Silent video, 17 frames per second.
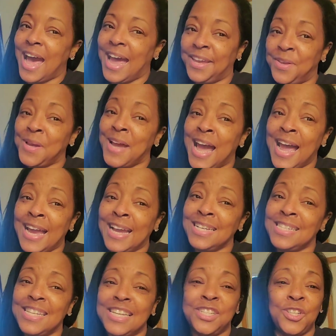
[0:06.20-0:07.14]
Hi you
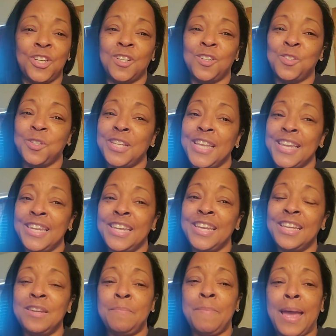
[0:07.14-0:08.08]
guys, it's your girl Gerlinda
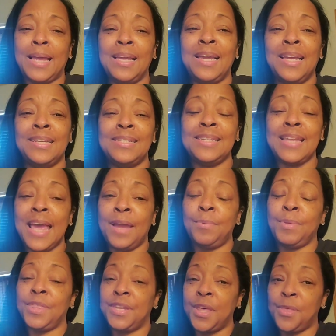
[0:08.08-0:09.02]
and I'm back again
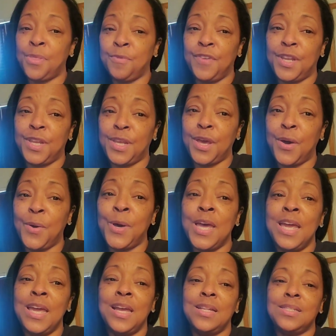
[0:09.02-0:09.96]
today with another video.
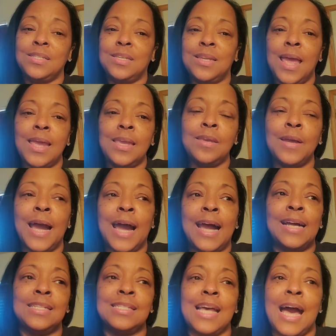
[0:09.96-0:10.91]
Today you
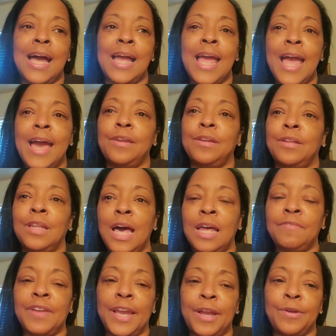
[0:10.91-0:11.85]
guys, I had a
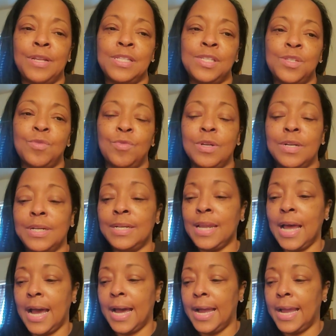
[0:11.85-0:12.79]
lot of errands to
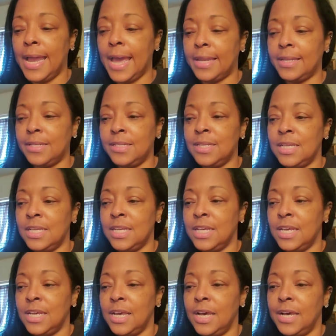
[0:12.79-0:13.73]
run. I had
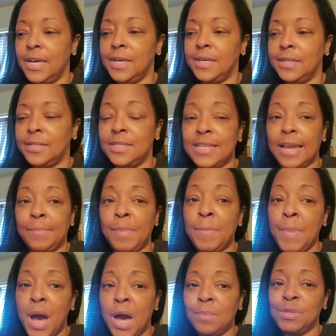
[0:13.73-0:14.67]
to take
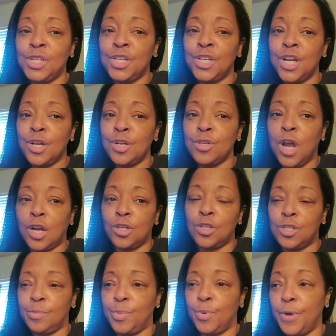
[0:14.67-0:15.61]
my mom to her
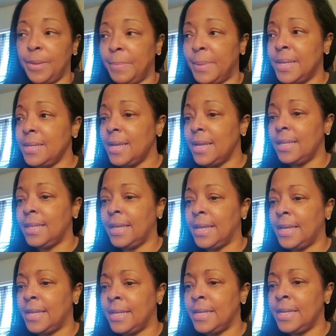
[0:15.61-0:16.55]
doctor's appointment and
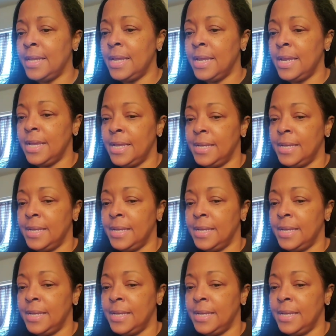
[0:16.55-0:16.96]
then